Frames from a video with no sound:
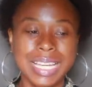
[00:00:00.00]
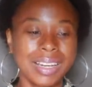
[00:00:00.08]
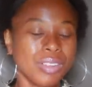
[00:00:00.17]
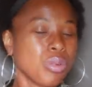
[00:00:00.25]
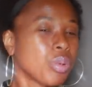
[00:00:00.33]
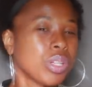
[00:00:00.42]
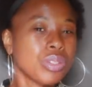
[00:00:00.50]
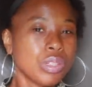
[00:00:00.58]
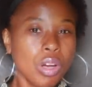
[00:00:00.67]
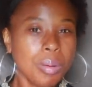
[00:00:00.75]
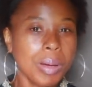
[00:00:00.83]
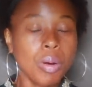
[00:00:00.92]
I don't want you to
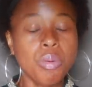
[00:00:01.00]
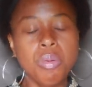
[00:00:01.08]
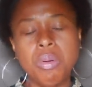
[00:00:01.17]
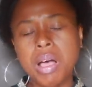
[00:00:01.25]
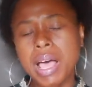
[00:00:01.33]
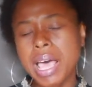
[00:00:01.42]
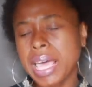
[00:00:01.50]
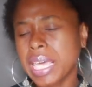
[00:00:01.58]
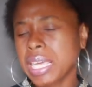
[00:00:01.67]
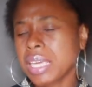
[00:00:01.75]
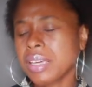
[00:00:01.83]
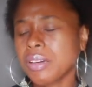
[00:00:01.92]
talk about
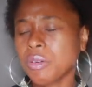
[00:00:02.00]
why